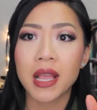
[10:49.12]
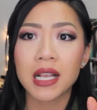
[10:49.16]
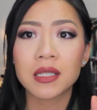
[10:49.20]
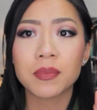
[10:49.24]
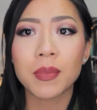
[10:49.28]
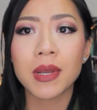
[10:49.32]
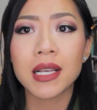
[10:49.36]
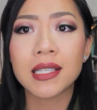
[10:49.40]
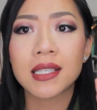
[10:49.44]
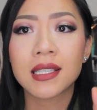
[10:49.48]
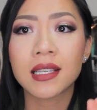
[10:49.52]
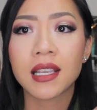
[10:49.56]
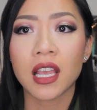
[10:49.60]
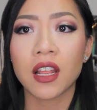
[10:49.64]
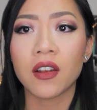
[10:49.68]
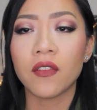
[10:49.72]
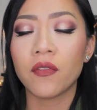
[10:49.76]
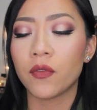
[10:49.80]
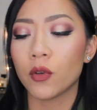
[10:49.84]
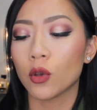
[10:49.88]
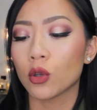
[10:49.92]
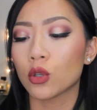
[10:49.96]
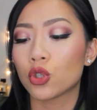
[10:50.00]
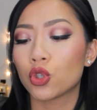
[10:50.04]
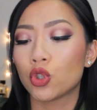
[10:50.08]
makes my skin
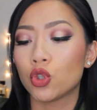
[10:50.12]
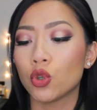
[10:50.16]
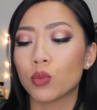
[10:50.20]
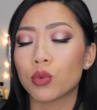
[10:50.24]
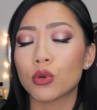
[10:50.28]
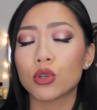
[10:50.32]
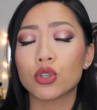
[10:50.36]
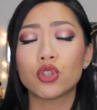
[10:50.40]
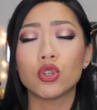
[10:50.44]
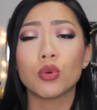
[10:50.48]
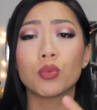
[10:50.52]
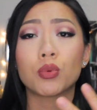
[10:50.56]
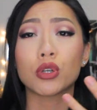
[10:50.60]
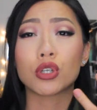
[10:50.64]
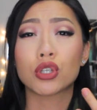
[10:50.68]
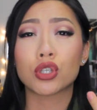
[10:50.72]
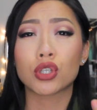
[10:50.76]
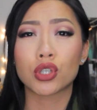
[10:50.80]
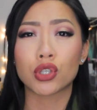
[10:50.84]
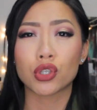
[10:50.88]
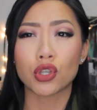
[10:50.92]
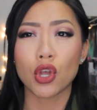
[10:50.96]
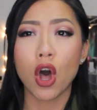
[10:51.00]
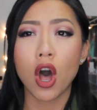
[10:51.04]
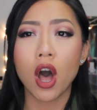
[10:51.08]
feel super, super
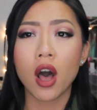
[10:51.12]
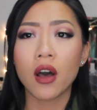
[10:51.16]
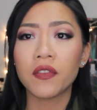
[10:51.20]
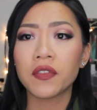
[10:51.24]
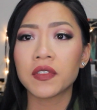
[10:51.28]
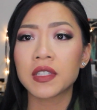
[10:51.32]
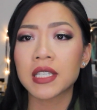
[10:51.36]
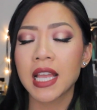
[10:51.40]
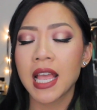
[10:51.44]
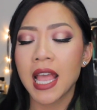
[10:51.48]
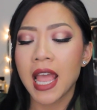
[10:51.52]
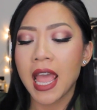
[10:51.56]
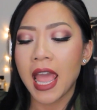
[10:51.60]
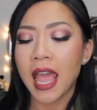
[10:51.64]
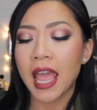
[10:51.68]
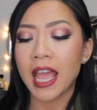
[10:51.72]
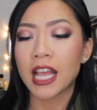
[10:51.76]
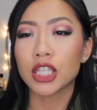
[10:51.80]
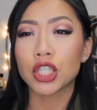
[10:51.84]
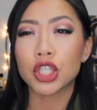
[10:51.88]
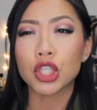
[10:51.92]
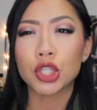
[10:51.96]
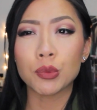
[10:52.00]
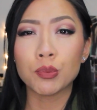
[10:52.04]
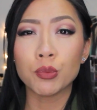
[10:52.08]
soft
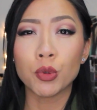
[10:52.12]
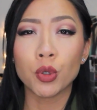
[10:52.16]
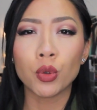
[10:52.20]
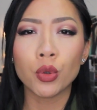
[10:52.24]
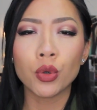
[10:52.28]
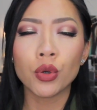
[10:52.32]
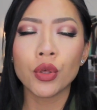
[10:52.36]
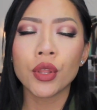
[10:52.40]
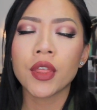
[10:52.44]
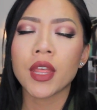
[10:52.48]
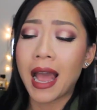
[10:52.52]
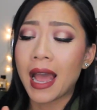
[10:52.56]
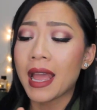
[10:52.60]
and smooth.